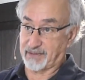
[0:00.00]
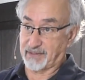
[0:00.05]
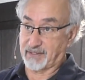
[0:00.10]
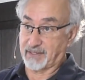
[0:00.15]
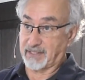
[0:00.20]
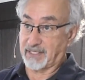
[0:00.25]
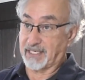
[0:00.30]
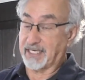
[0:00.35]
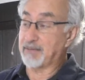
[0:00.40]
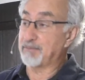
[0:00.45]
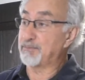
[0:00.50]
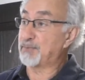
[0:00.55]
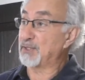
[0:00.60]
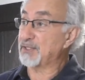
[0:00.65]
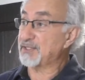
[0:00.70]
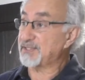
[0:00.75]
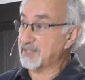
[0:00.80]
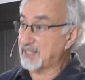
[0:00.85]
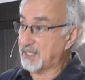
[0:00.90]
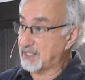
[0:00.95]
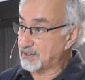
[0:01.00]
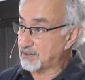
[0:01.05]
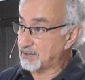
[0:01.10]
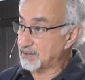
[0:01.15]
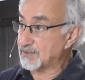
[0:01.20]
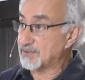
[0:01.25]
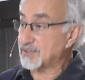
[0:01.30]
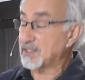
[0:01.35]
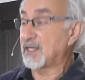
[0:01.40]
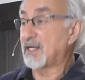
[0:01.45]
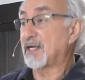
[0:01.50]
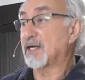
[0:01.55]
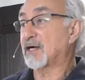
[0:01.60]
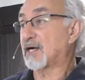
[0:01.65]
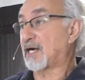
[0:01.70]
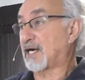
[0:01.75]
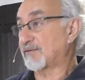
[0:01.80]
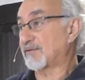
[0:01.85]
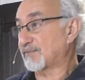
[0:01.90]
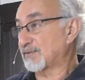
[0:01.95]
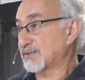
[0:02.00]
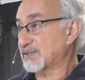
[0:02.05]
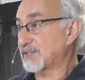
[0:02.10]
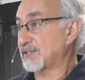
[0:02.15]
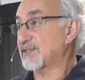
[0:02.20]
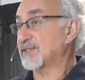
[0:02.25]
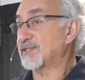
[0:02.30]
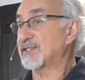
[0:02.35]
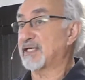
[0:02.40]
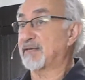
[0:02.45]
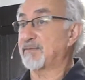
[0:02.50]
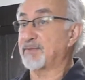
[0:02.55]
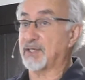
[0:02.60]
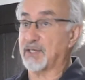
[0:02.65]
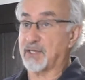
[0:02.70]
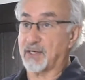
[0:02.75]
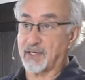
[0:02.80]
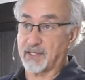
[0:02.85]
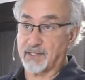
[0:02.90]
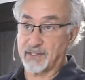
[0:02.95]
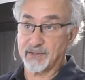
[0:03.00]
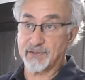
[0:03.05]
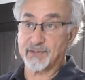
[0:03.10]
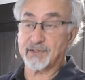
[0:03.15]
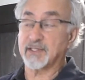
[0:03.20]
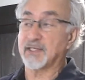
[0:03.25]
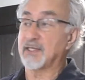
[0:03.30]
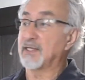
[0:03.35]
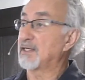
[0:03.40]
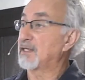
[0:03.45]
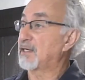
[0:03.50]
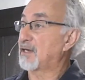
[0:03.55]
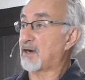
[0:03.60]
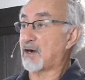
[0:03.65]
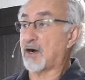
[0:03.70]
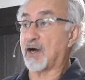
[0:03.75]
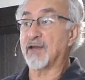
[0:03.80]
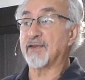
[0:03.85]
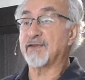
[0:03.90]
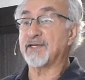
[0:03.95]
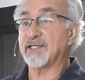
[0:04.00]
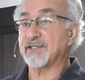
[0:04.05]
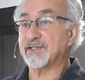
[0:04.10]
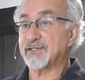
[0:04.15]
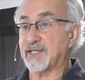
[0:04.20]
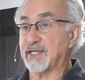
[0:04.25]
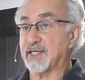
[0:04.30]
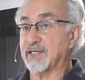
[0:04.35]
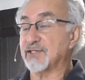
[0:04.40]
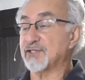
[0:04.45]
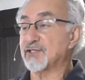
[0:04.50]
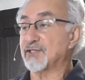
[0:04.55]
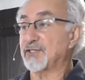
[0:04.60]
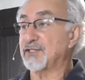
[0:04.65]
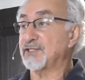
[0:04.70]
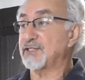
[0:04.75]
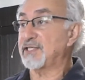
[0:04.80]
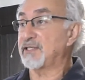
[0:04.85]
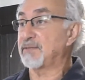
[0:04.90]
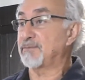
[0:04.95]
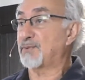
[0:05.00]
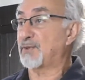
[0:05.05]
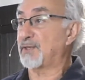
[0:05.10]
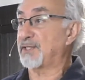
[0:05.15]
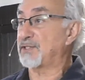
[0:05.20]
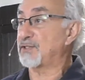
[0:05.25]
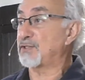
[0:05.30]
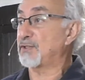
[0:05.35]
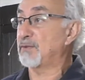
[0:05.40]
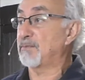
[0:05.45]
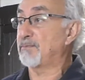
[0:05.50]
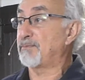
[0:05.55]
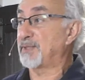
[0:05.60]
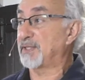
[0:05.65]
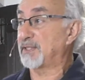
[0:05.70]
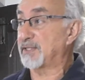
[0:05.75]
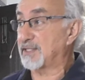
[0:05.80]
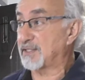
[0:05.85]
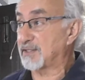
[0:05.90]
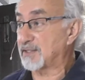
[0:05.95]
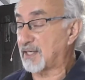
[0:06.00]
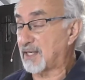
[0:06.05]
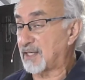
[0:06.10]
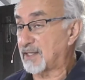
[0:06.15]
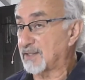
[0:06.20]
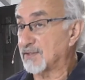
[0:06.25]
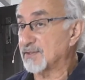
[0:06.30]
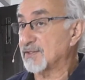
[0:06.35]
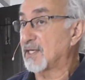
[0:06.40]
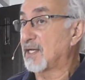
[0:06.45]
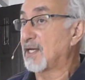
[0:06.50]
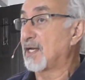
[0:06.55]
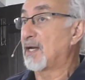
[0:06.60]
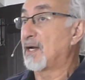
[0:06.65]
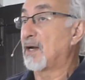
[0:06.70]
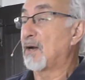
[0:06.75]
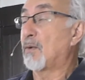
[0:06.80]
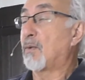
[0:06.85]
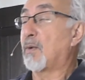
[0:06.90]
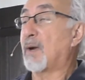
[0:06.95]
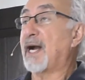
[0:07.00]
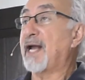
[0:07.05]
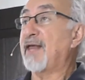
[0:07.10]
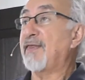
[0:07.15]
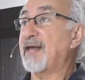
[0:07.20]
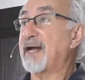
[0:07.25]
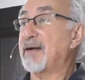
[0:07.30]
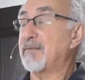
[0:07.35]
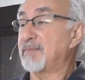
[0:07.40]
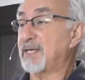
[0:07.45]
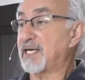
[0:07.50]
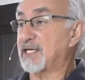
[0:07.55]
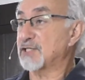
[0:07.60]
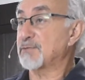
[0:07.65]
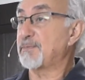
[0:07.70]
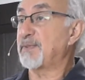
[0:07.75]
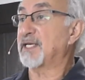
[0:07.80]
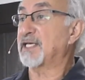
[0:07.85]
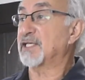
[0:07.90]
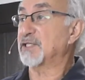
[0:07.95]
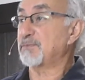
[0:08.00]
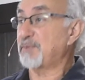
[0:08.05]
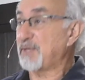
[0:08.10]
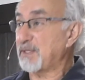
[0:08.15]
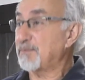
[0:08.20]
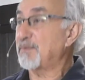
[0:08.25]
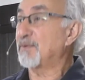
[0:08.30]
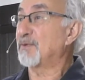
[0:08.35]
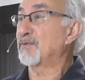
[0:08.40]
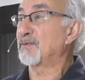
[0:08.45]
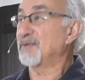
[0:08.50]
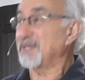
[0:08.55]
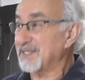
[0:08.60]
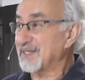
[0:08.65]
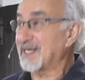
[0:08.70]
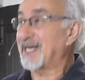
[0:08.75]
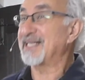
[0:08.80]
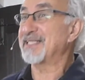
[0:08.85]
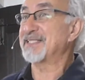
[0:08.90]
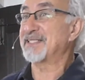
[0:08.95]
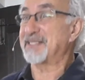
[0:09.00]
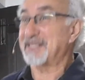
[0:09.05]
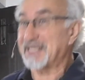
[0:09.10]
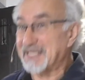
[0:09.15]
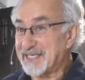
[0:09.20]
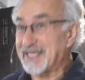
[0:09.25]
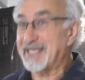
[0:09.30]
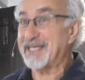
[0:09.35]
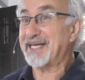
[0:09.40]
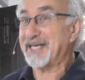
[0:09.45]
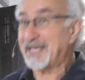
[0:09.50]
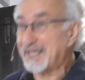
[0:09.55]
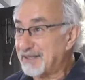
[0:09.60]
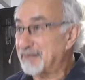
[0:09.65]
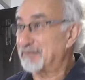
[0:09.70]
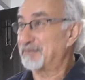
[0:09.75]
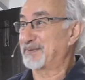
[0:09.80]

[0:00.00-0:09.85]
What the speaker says: In book sales, conferences, seminars, all these things, $13.2 billion. Why that much? Because people realize that they need help.